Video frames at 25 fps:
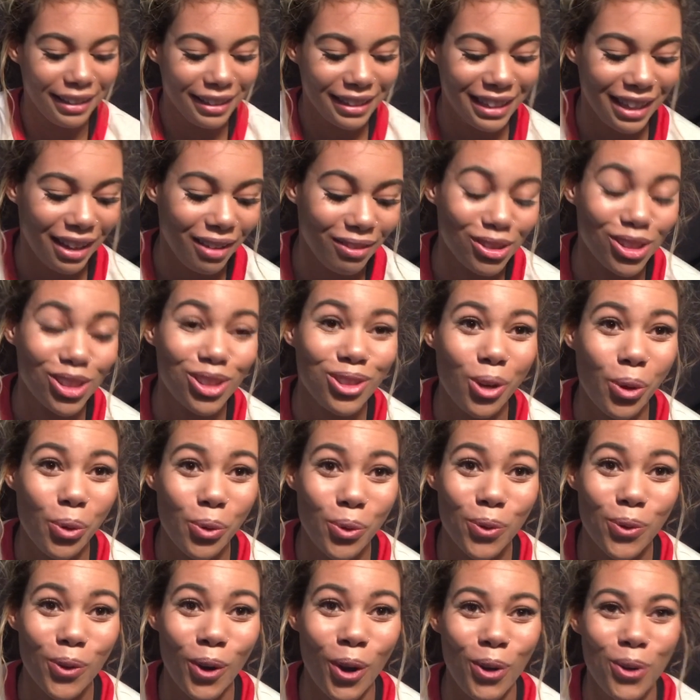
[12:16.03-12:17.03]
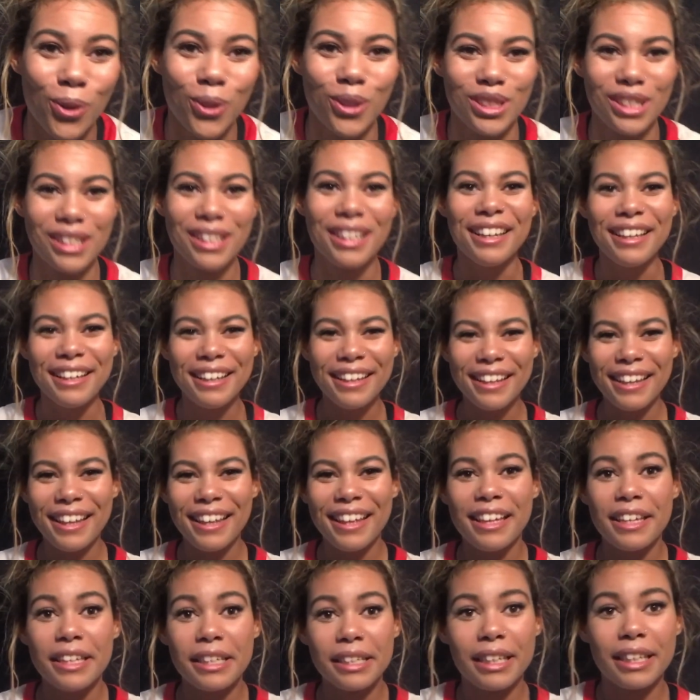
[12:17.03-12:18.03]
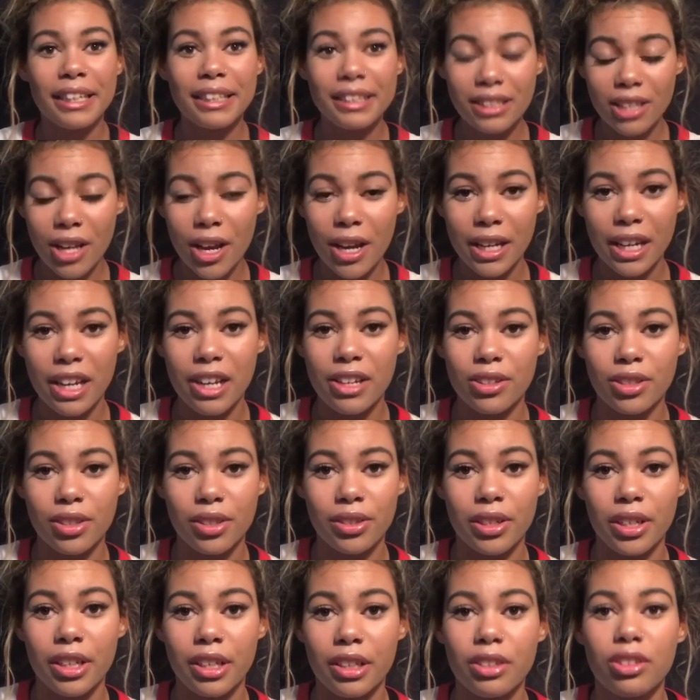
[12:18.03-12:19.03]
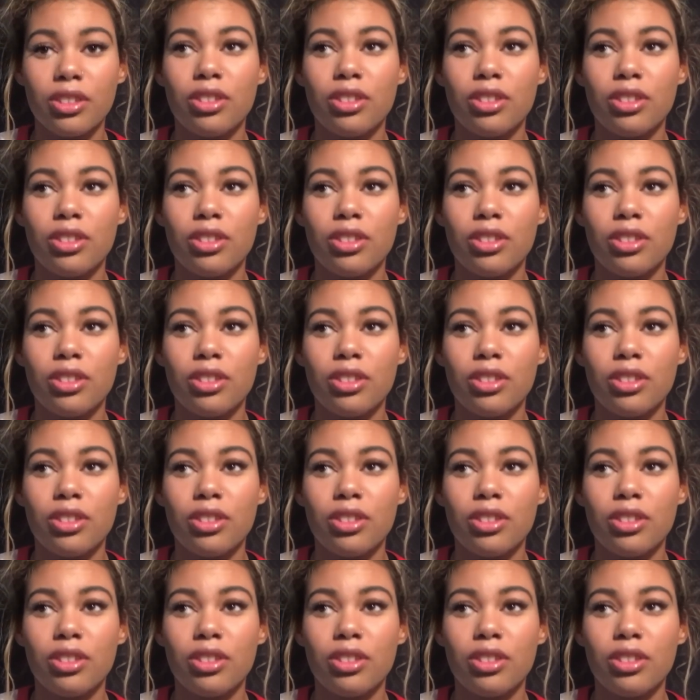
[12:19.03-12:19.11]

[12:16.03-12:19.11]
That was so gross. He's not answering,